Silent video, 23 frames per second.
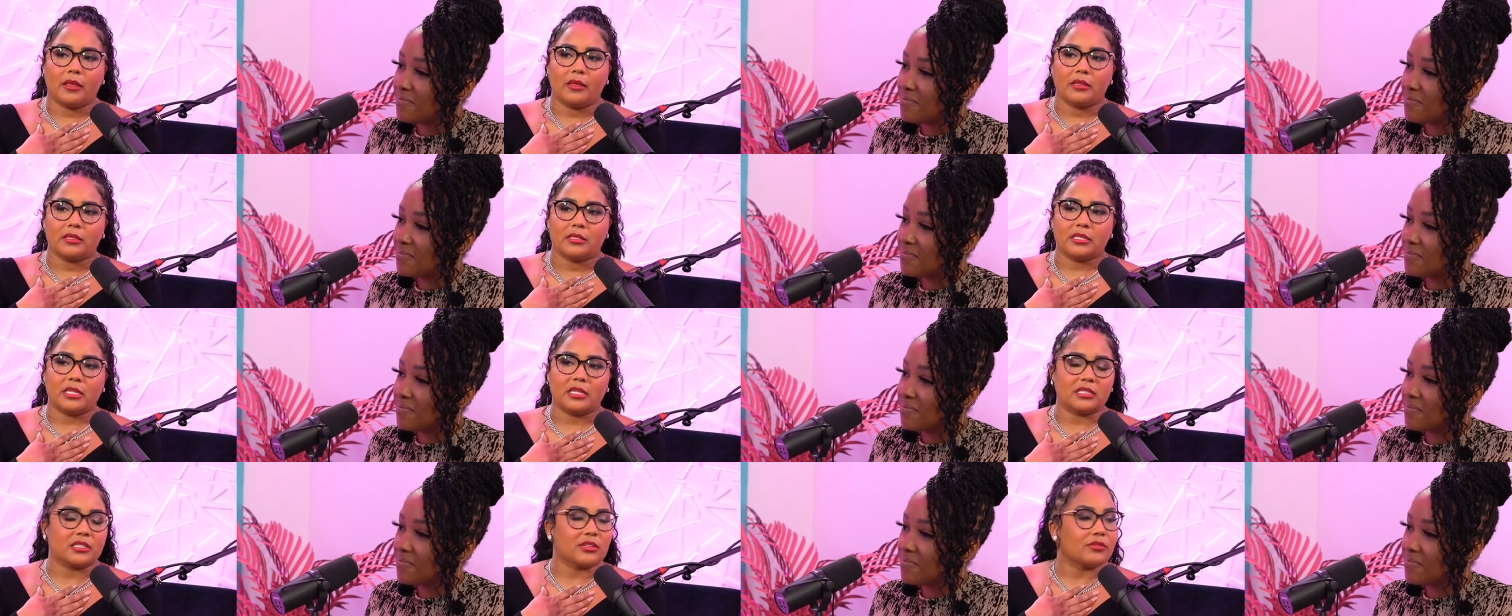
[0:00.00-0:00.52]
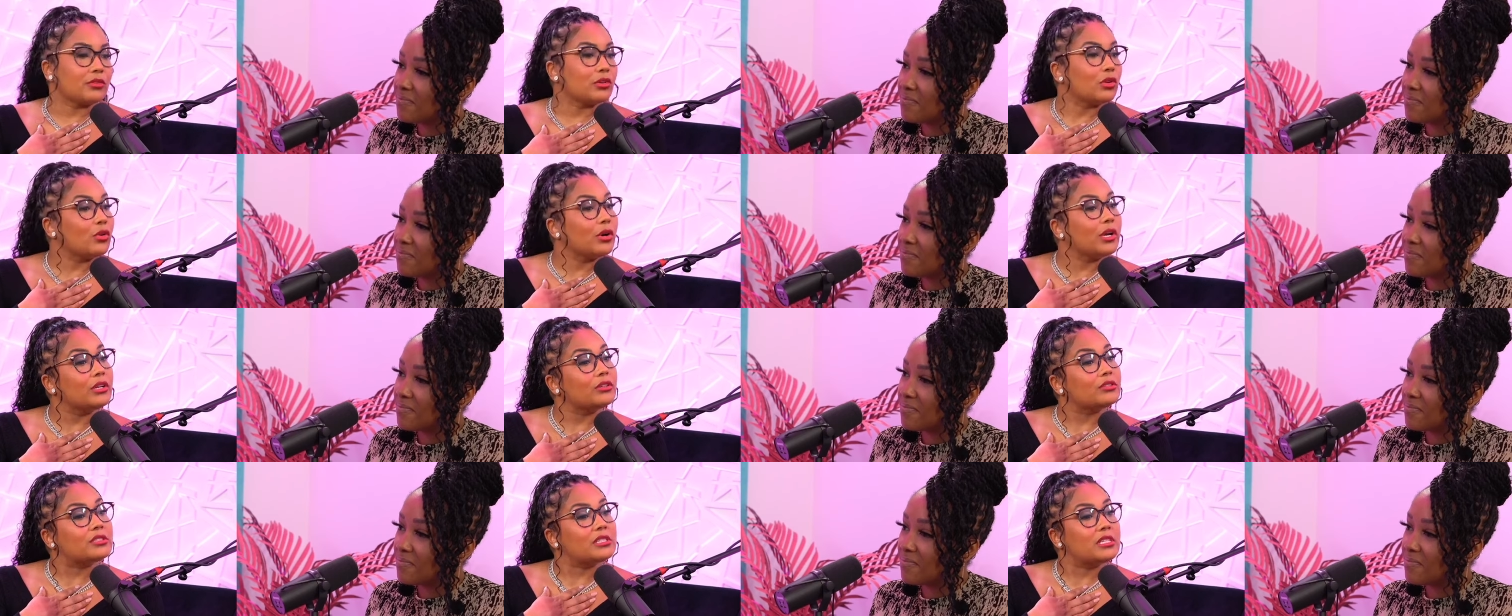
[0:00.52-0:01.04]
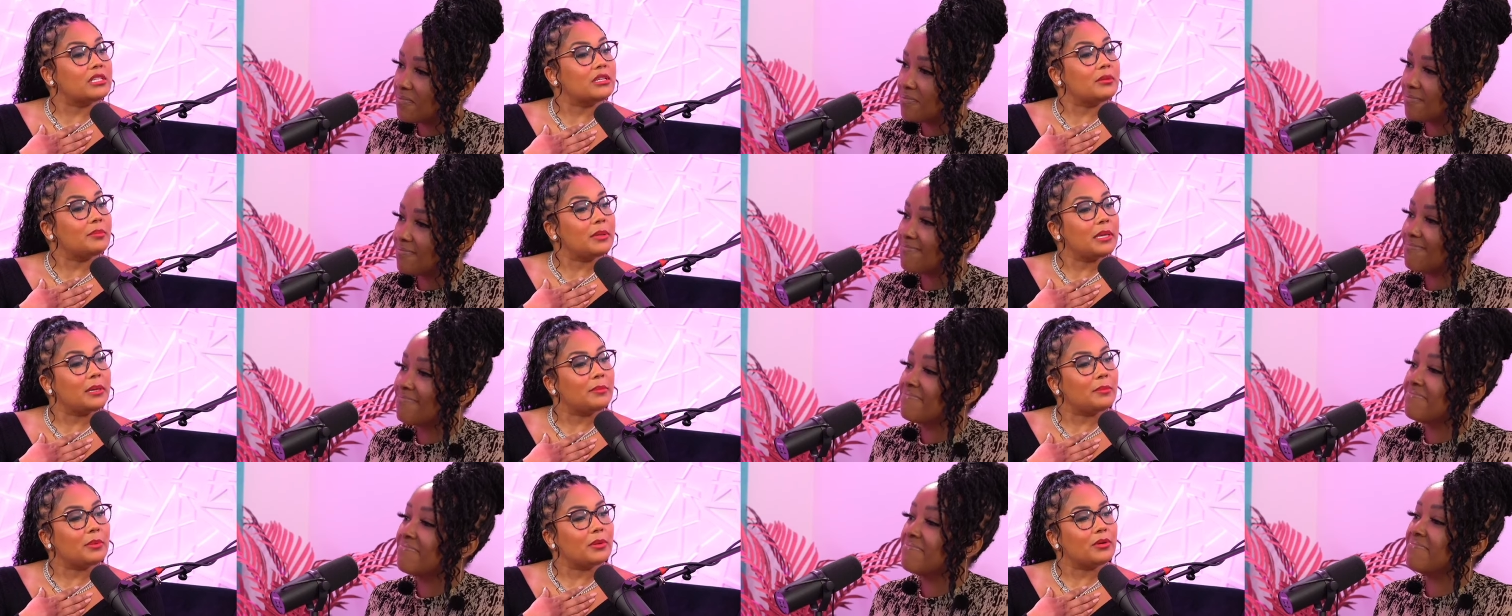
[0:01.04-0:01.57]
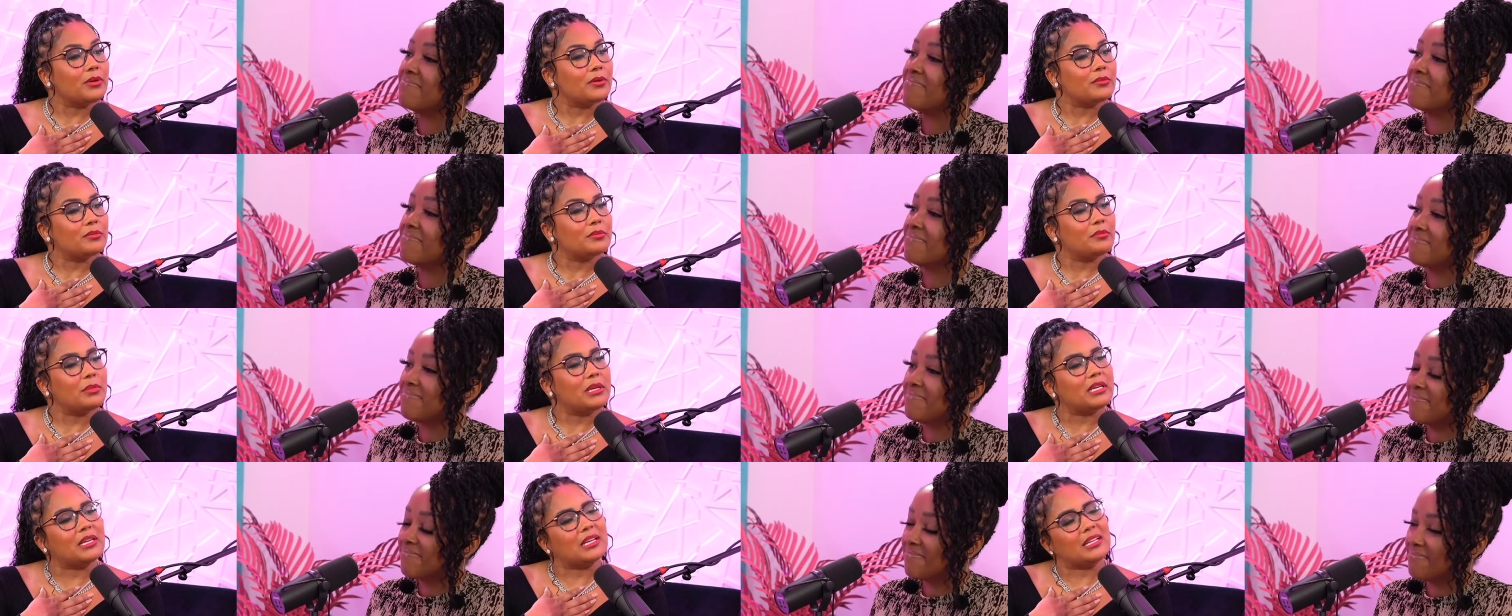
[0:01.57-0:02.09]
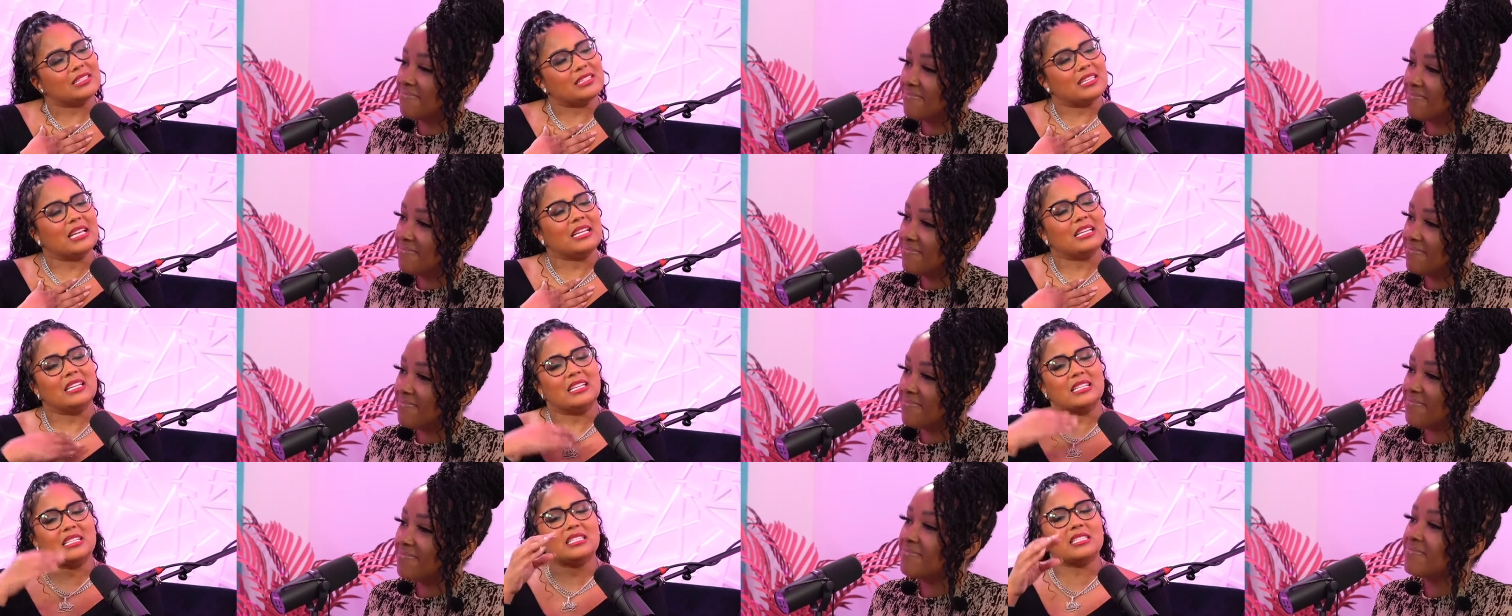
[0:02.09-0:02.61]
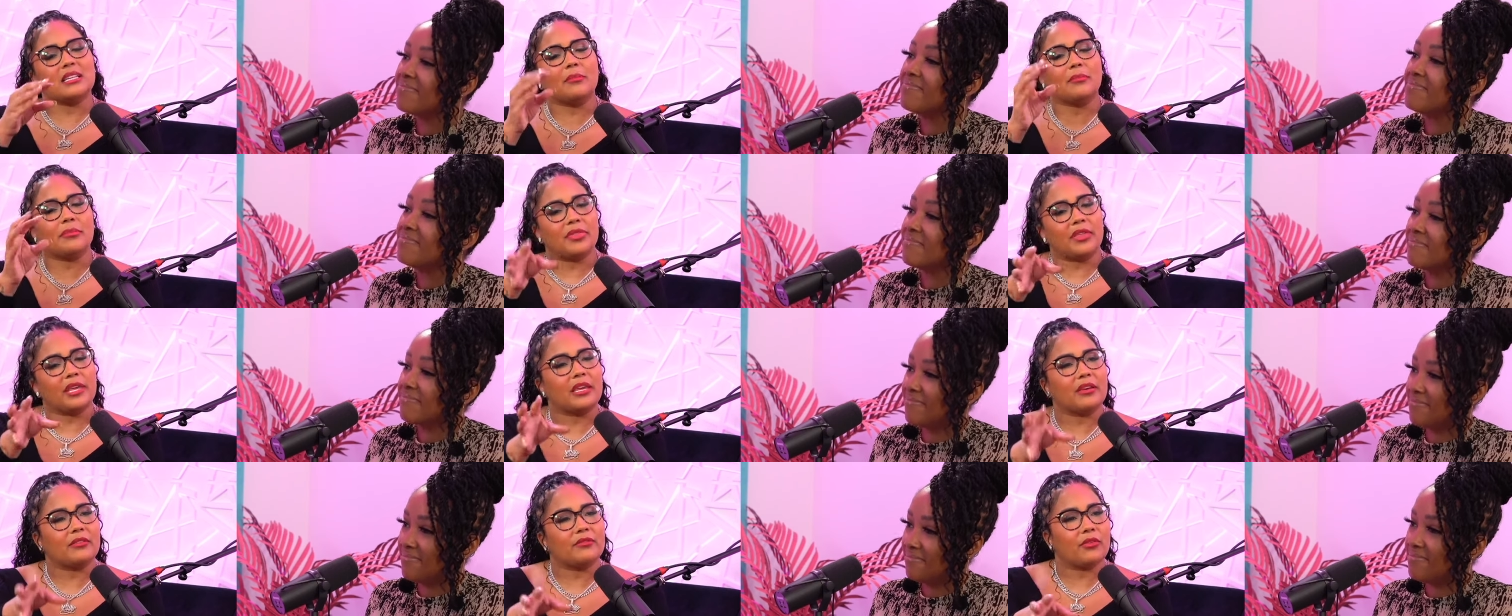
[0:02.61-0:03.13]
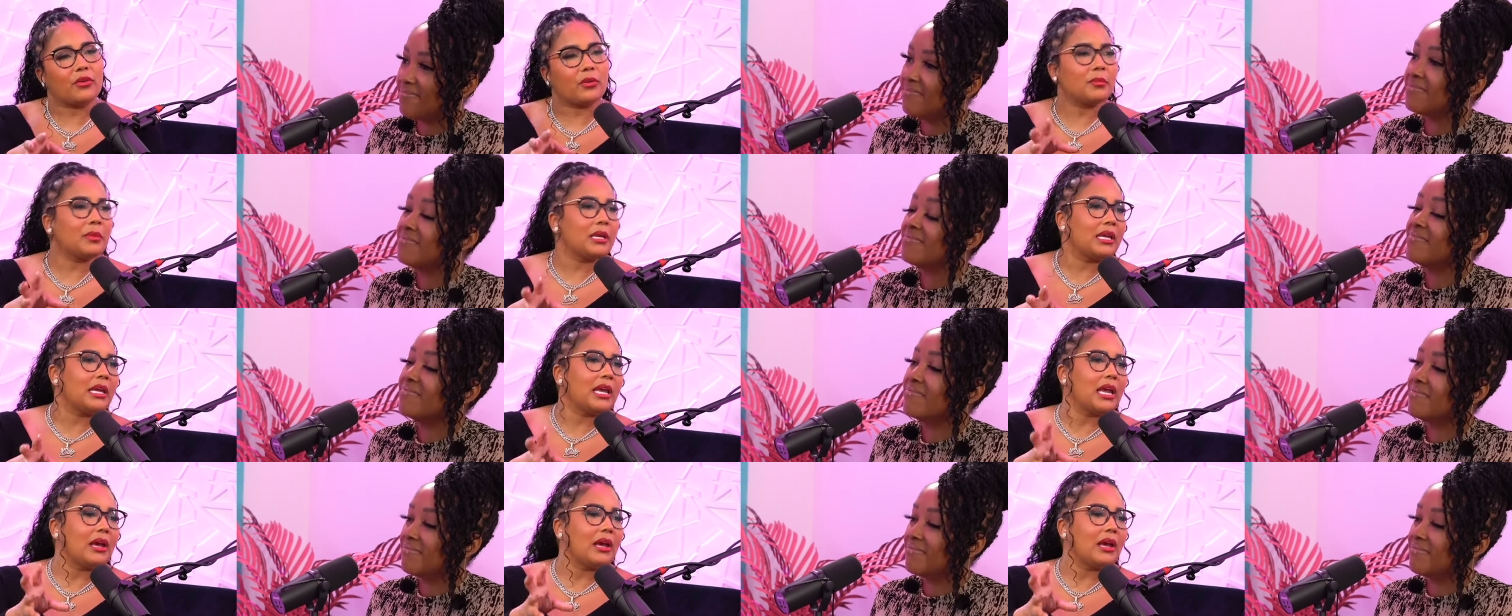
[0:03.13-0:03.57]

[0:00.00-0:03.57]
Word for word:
Speaker 1: sense of loyalty to people because they did something for me